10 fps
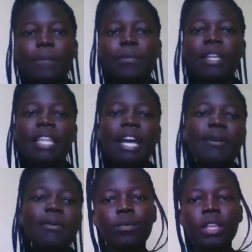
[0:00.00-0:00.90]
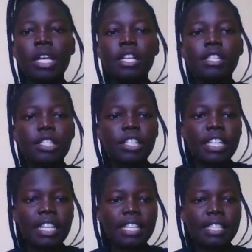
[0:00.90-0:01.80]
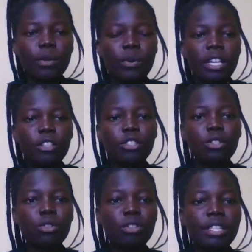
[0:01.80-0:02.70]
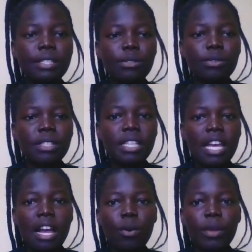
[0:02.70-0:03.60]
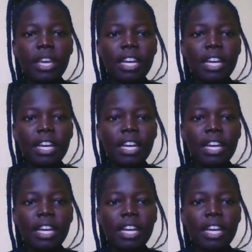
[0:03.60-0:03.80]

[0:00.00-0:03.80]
Now, so the next thing we are going to do is to see how we can